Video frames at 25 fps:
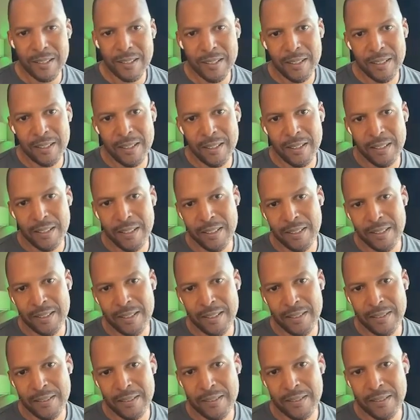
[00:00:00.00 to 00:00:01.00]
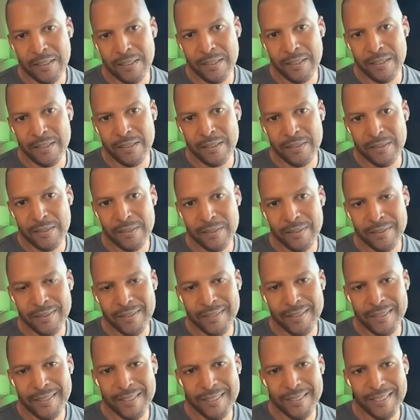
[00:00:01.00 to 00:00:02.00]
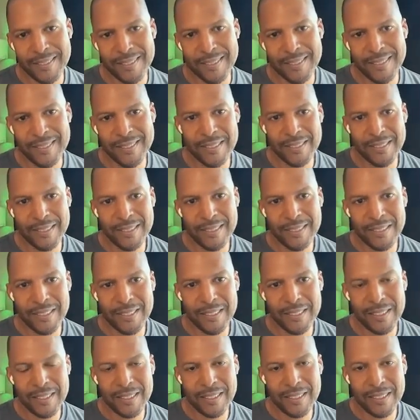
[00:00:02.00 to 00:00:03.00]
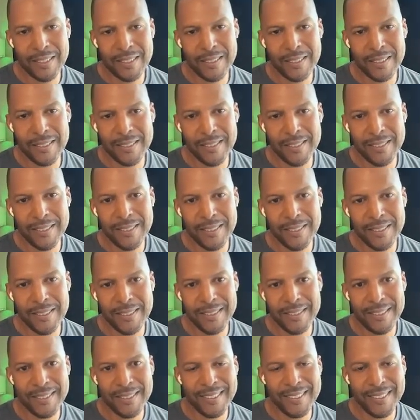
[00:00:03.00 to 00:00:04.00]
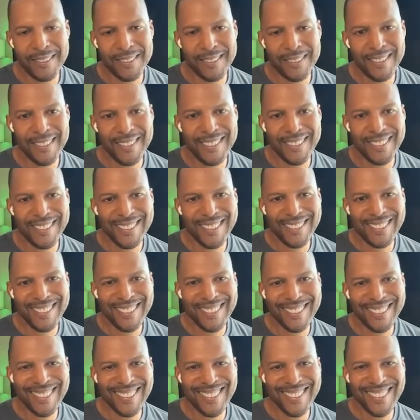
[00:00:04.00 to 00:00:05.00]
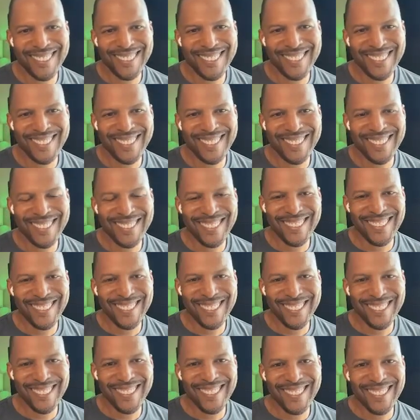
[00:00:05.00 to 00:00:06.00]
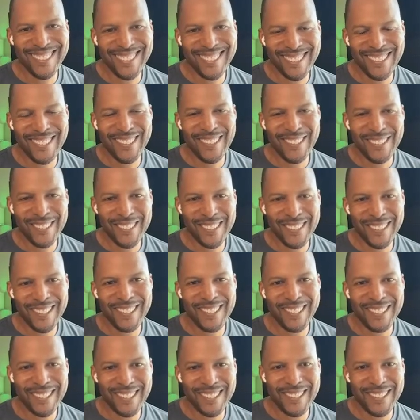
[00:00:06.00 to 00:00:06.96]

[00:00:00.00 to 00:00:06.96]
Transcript: No words are spoken by the person on screen.